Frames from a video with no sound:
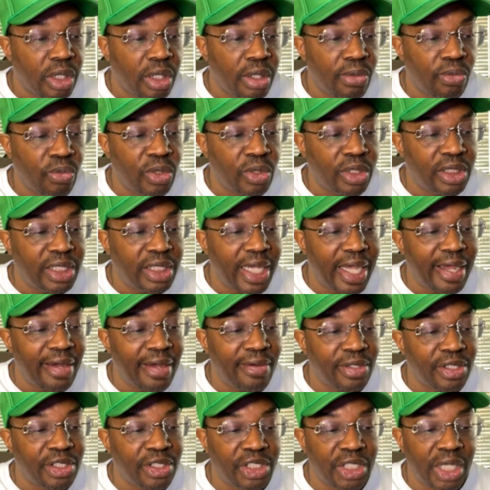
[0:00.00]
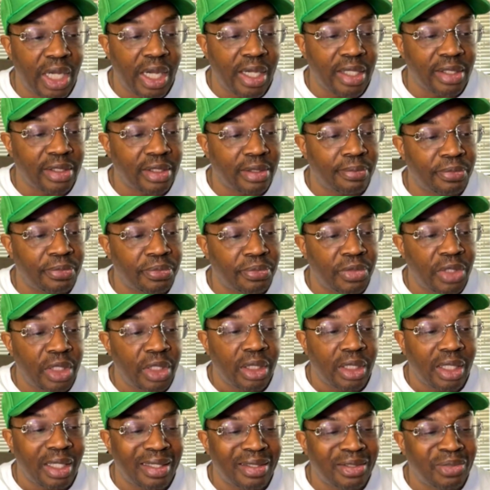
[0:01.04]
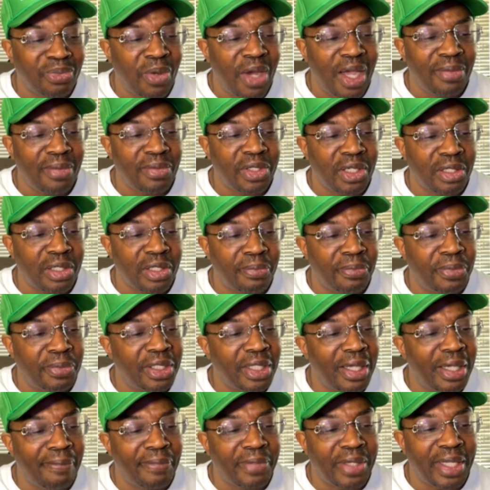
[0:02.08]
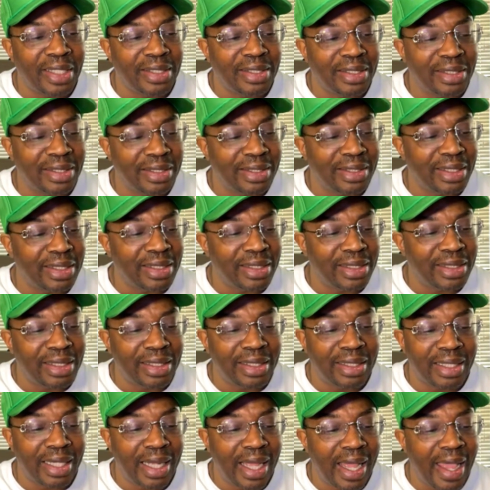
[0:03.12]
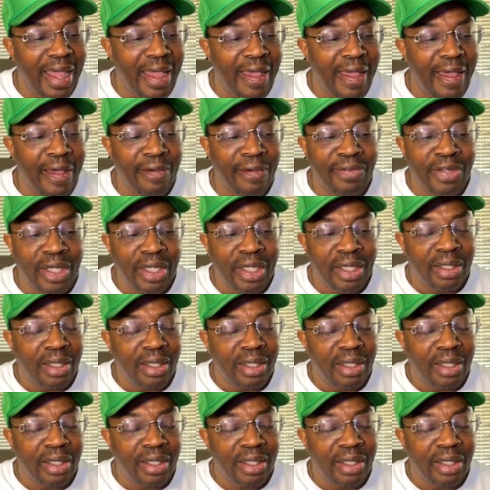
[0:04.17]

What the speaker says: with Darius Johnson. It's probably going to be, I'm guessing, 16.5.